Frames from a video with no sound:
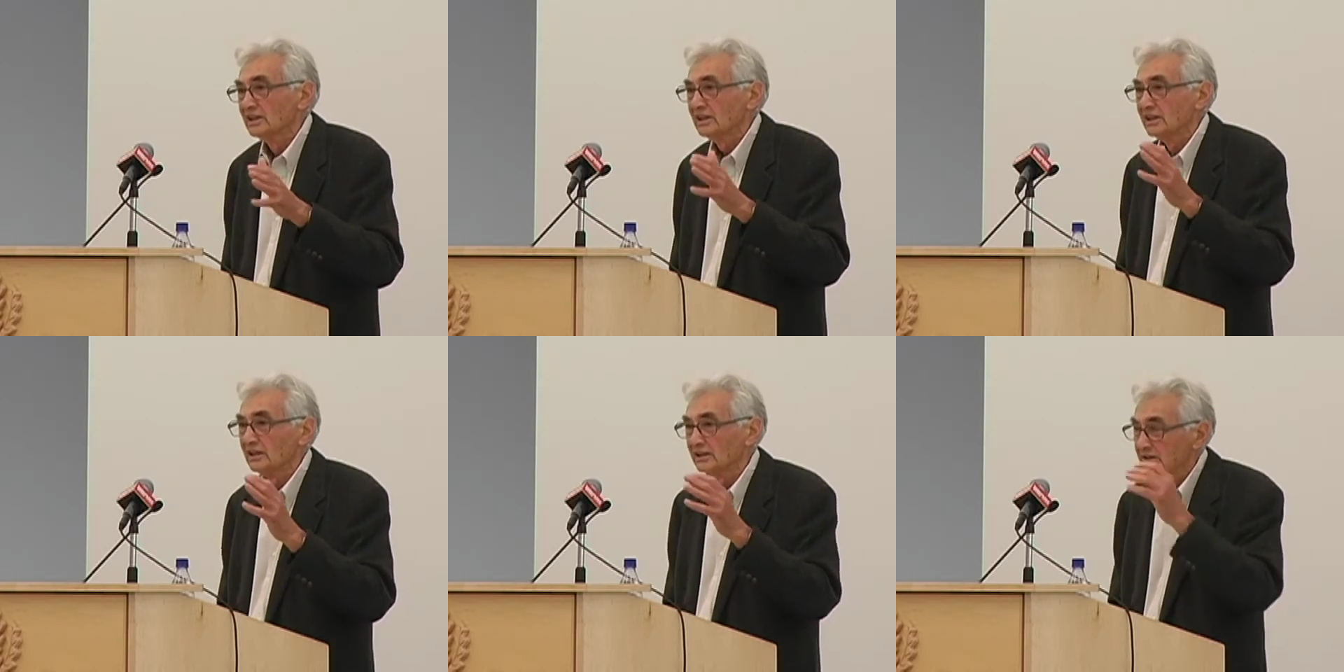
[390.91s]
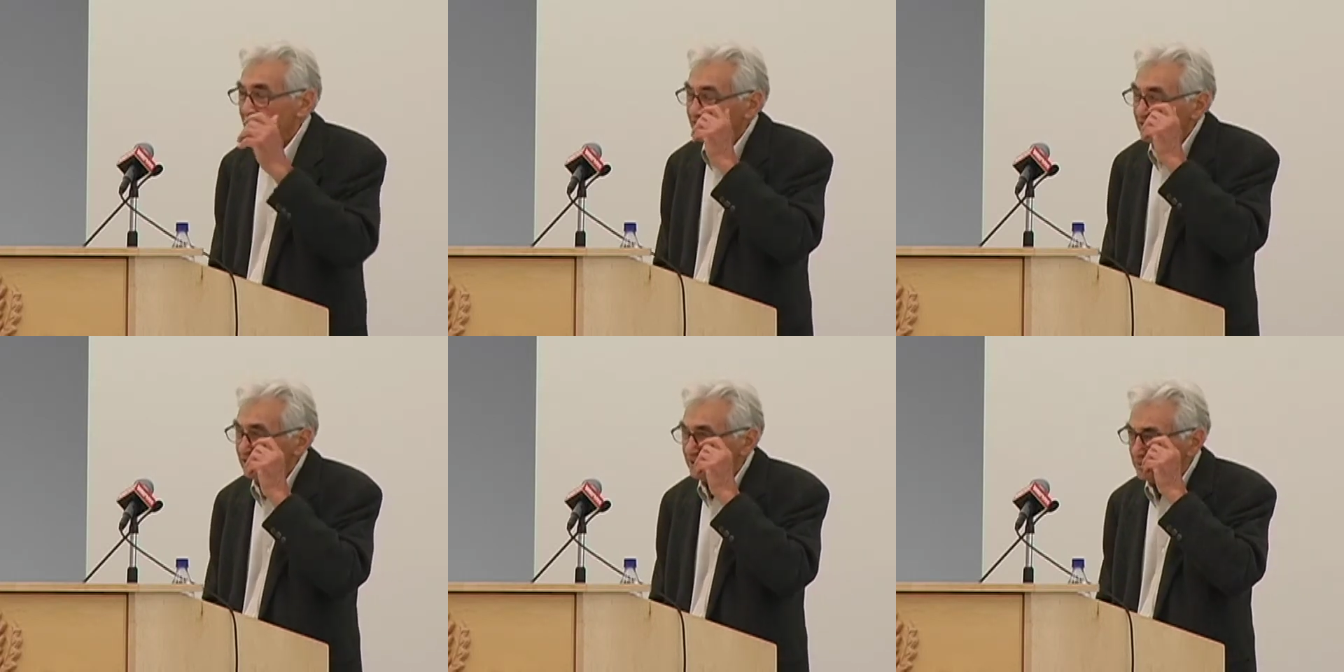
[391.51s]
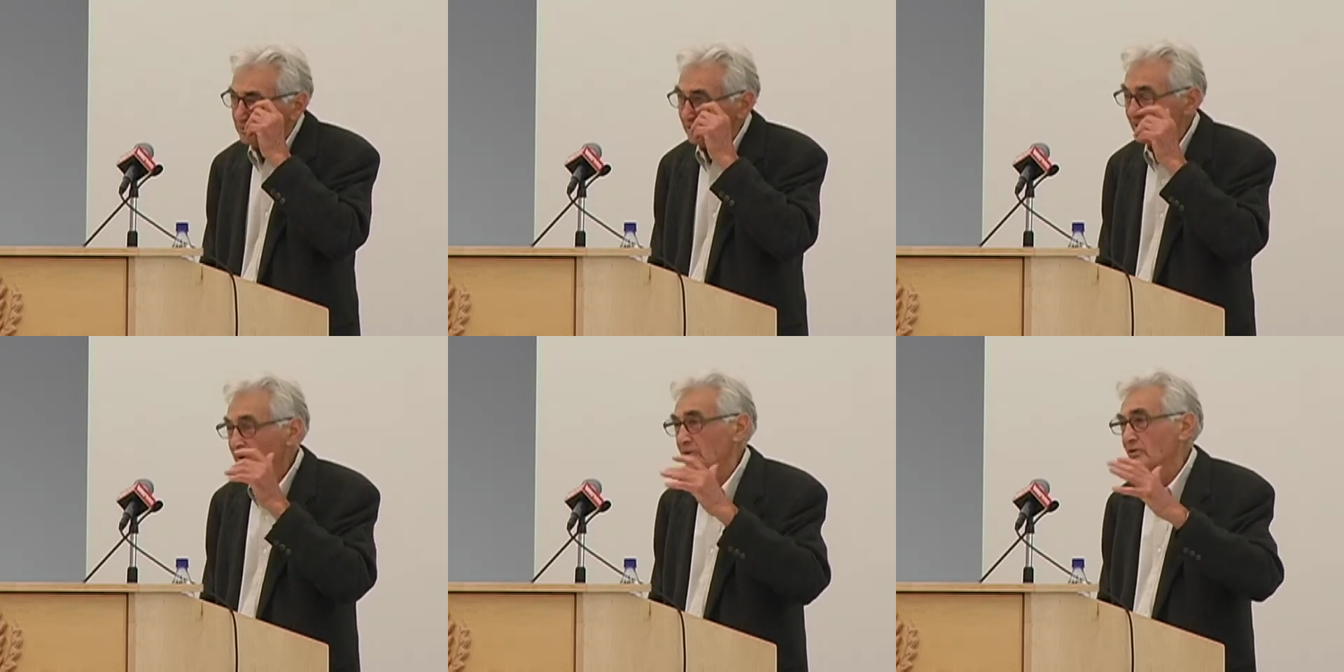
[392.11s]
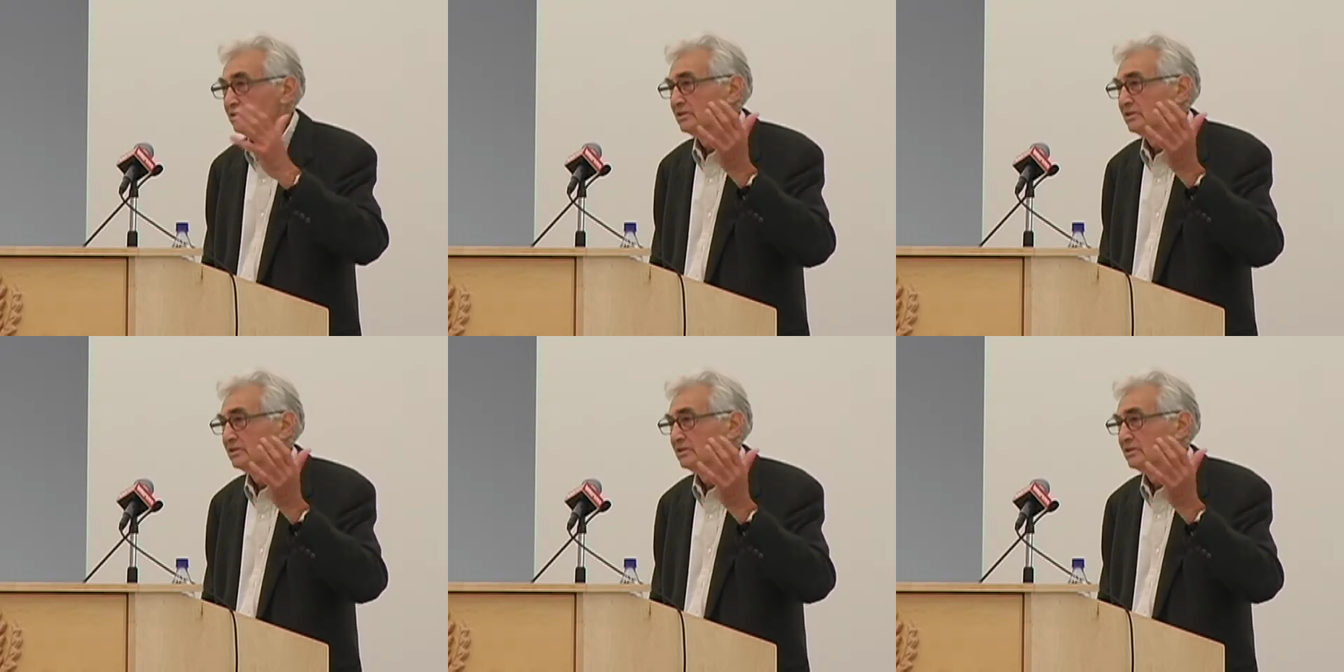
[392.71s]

to, you know, to